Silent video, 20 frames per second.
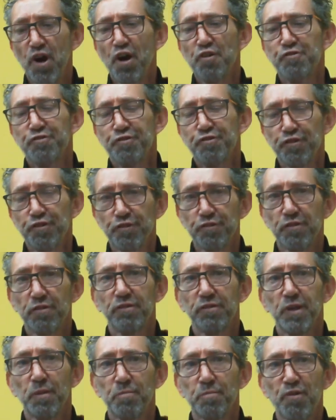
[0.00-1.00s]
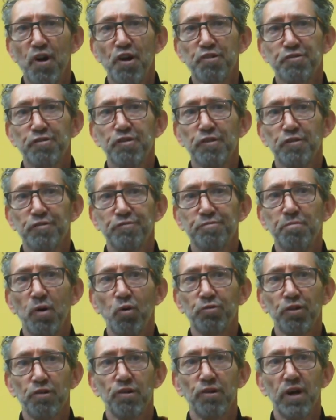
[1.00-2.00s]
brushless
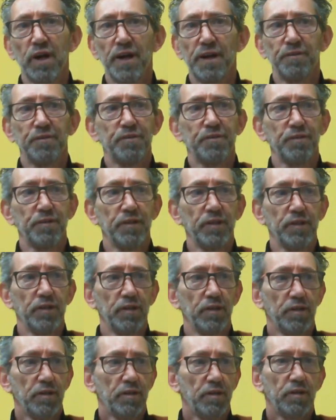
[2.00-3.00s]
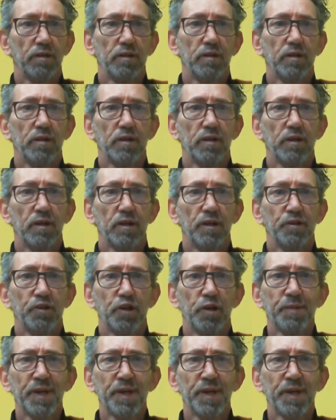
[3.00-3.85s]
motor and you hear me?